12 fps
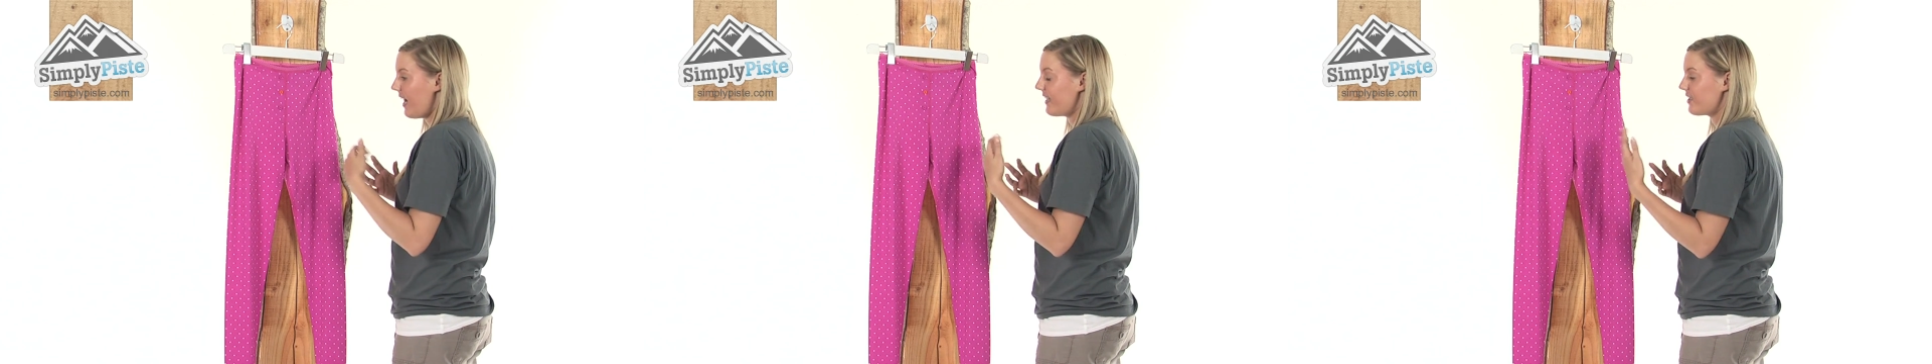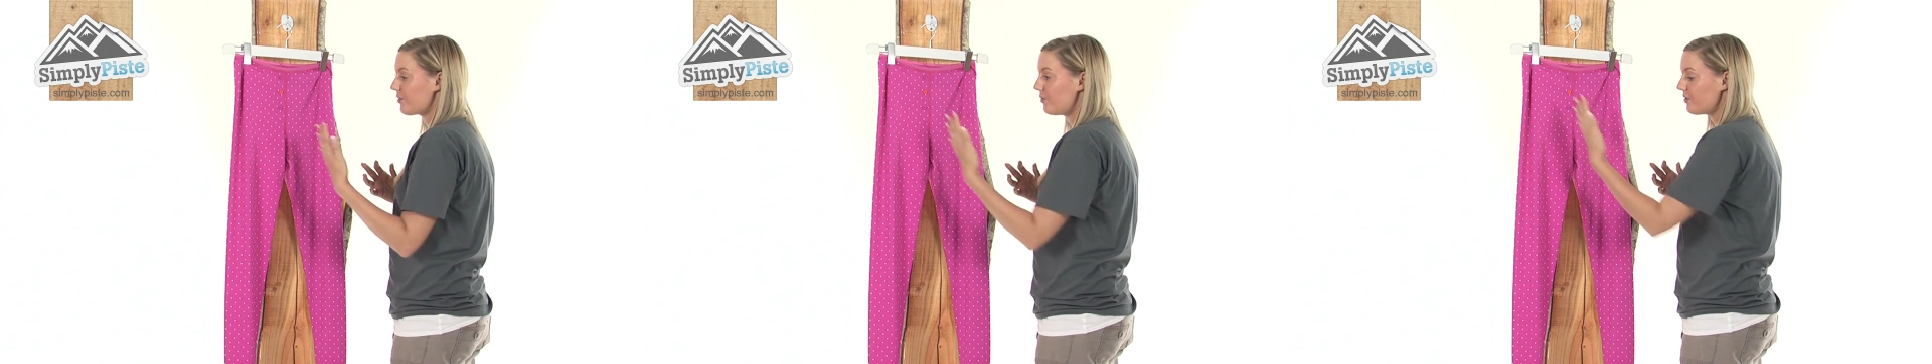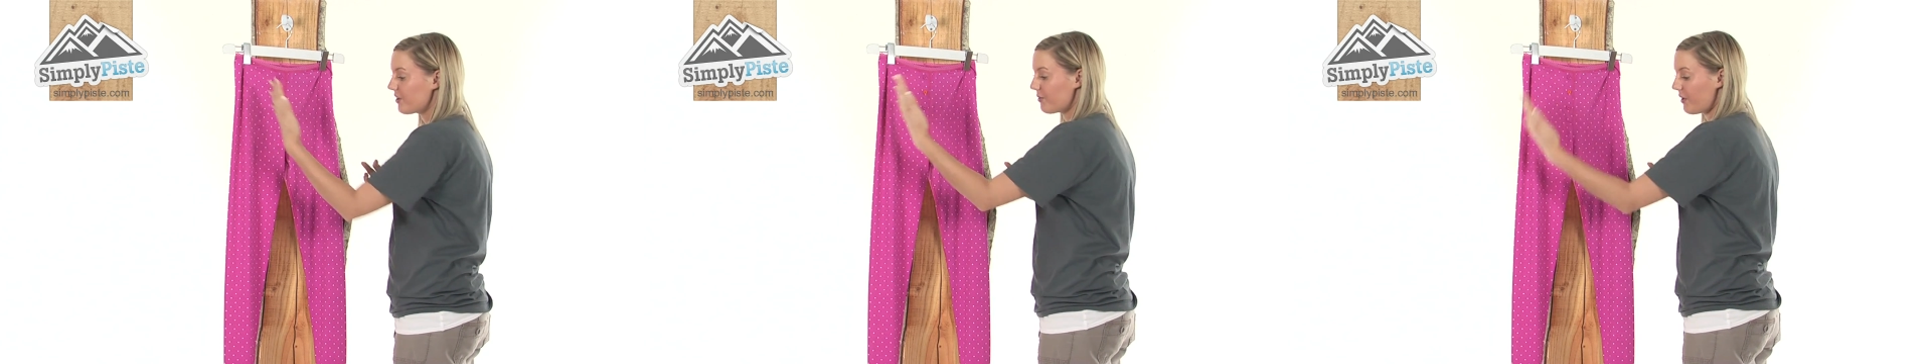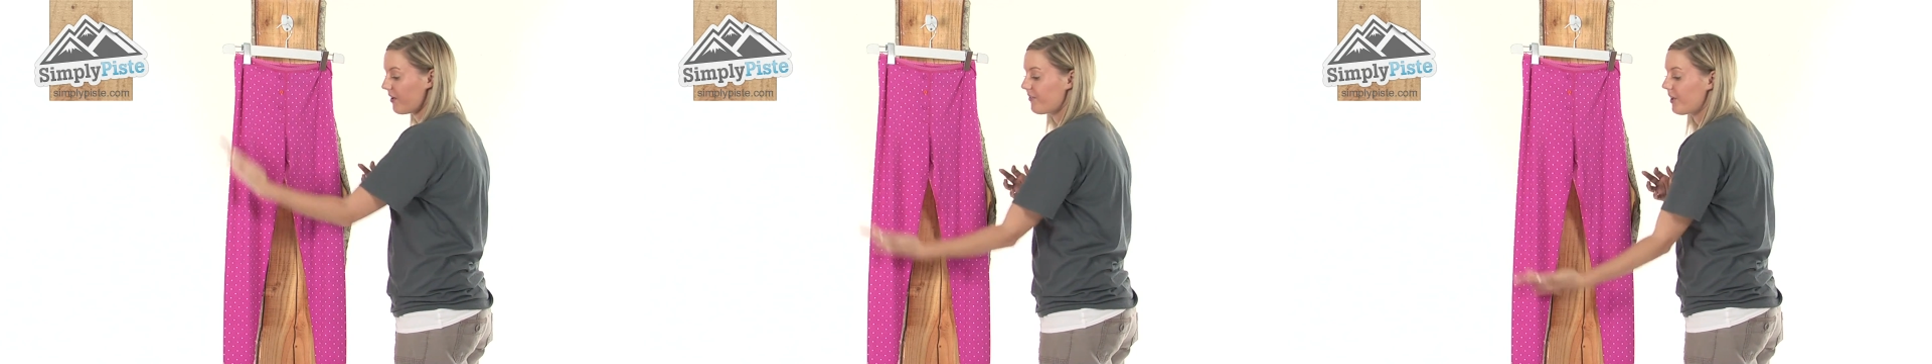And it's also
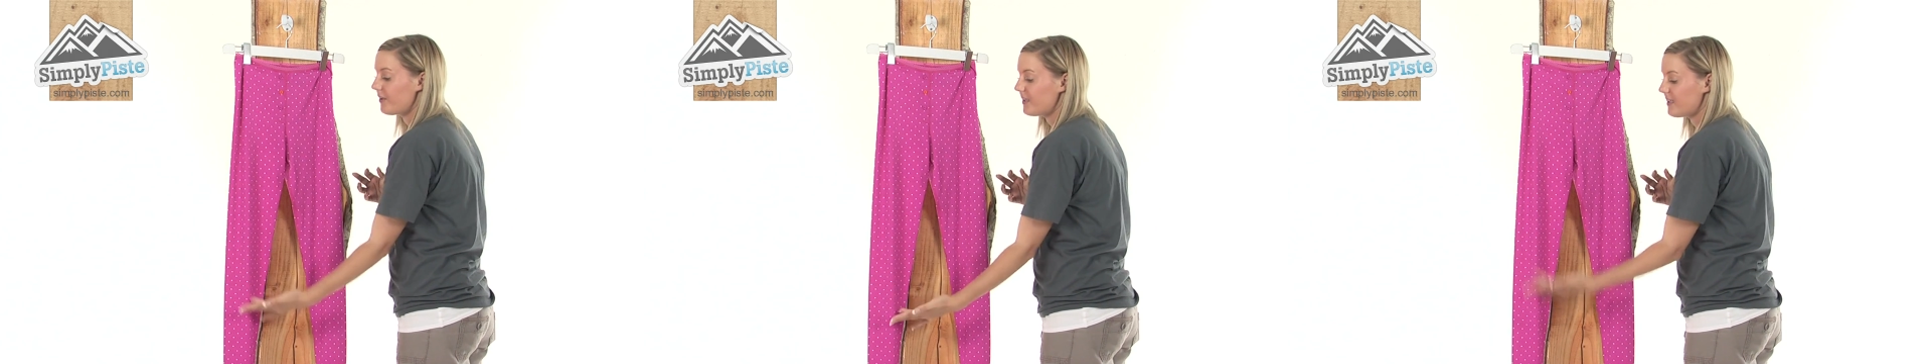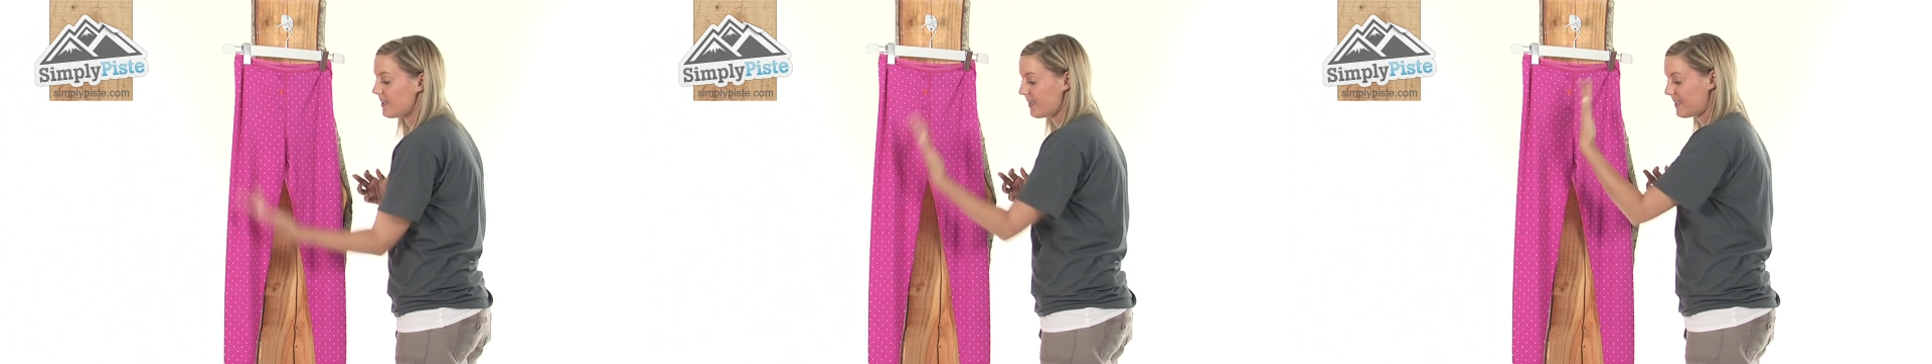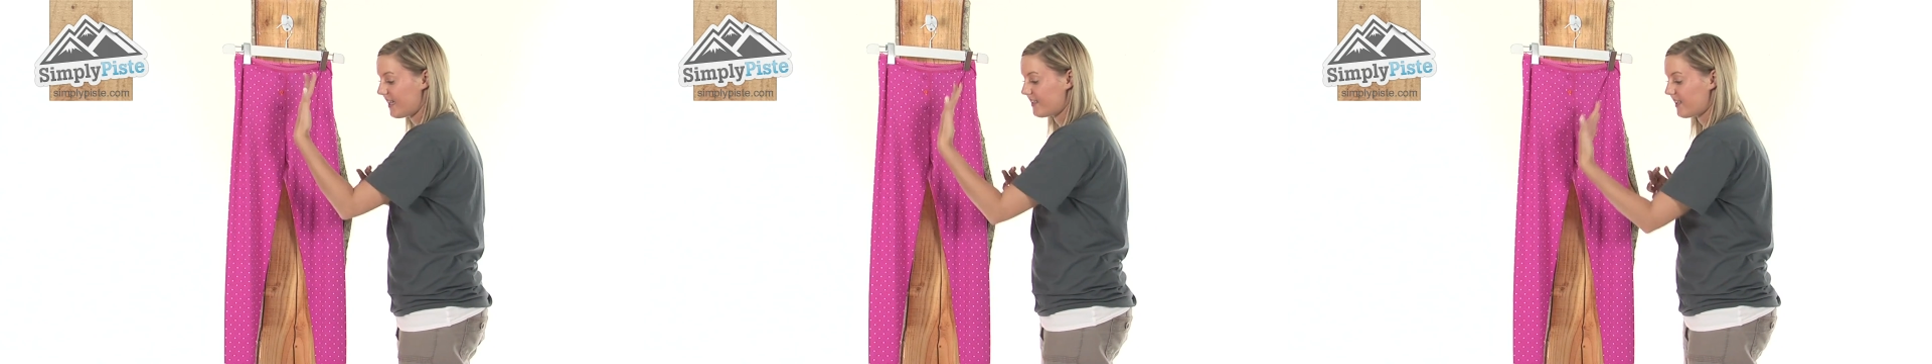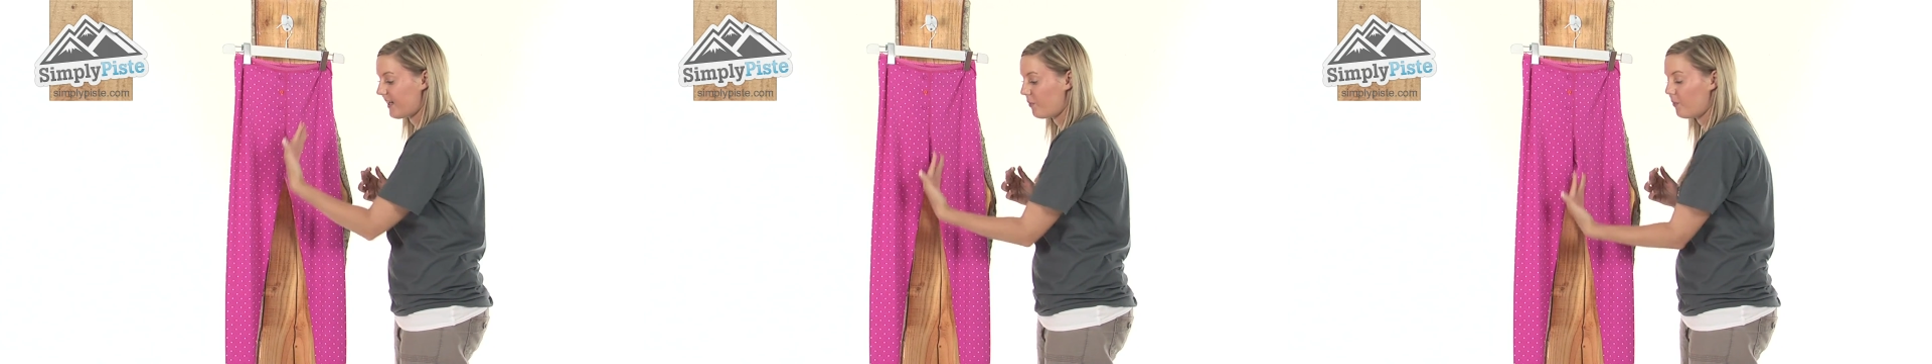worth noting that this
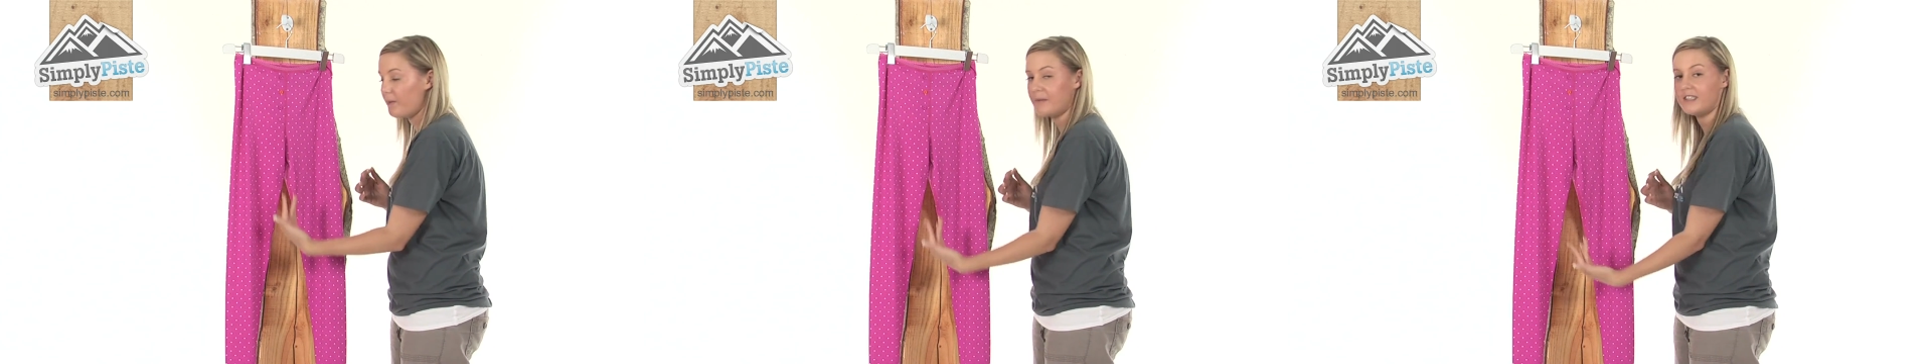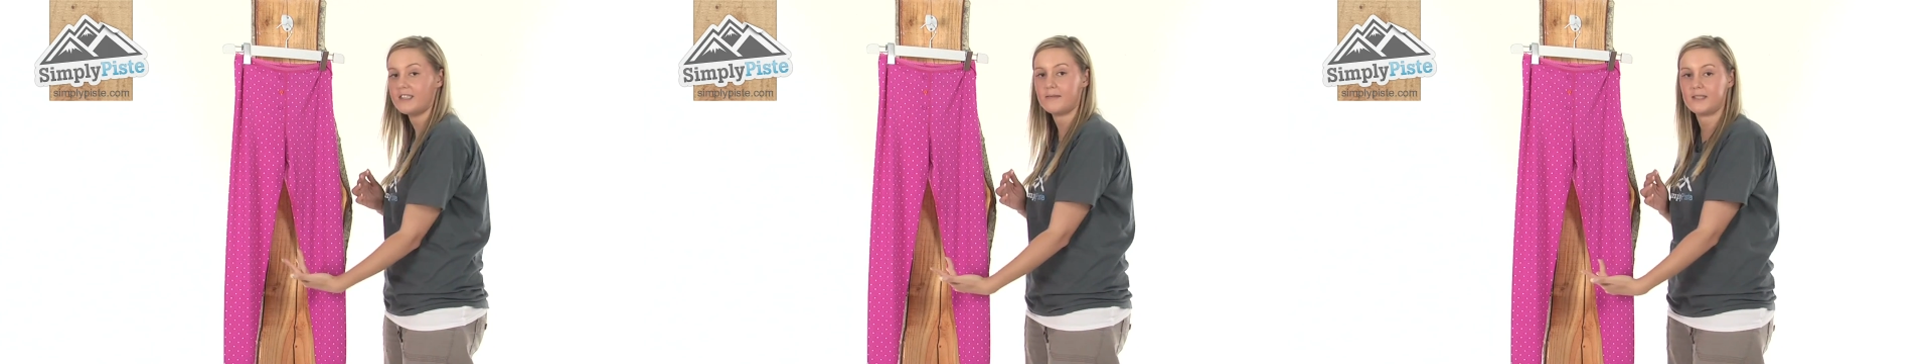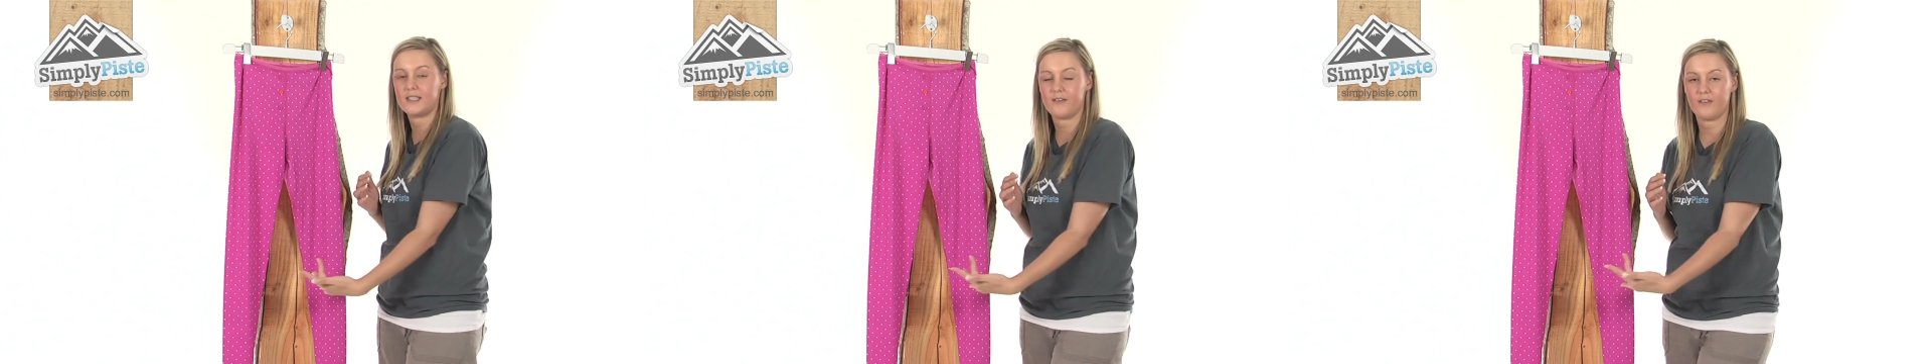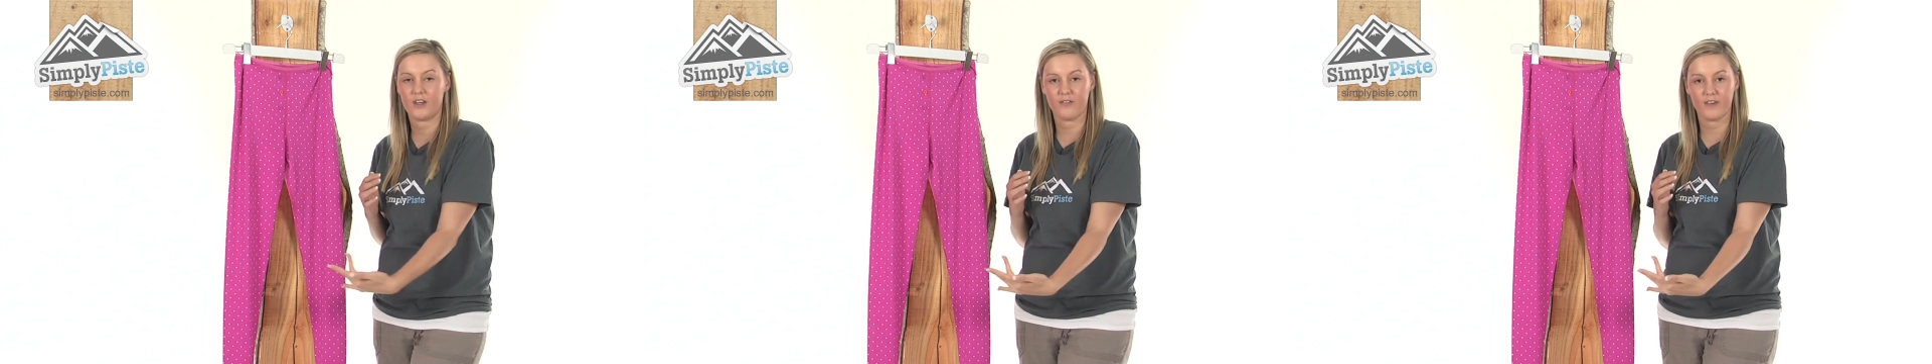has a women's
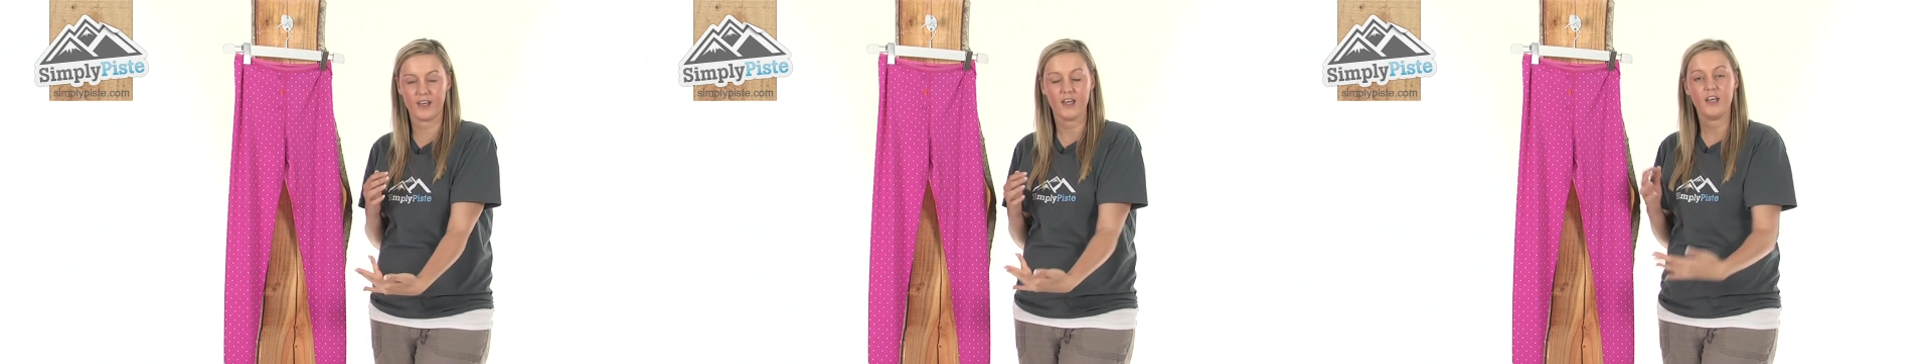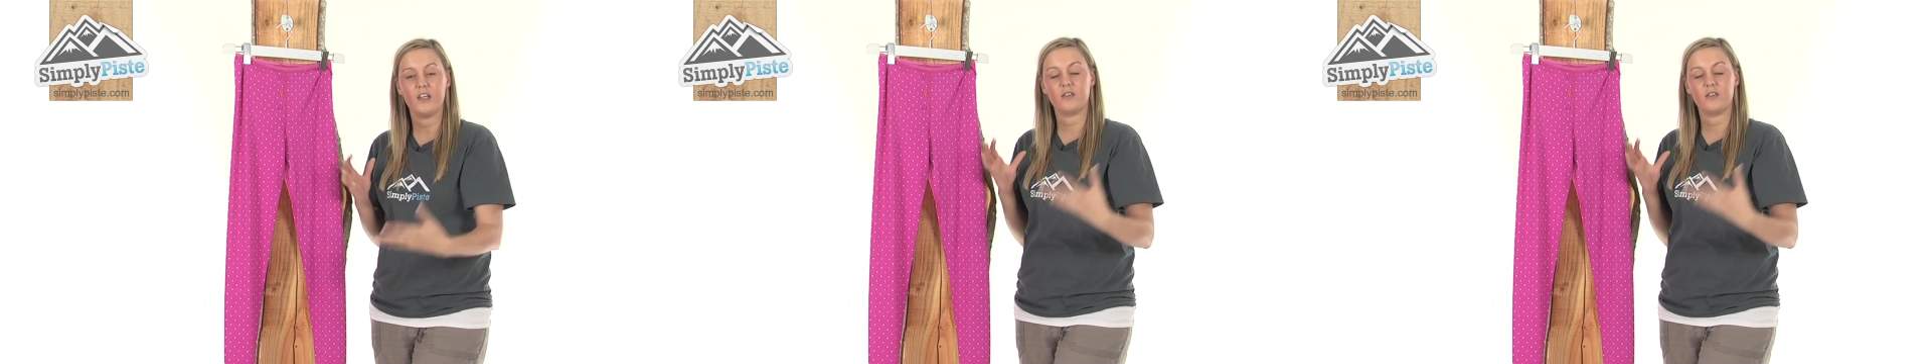specific fit,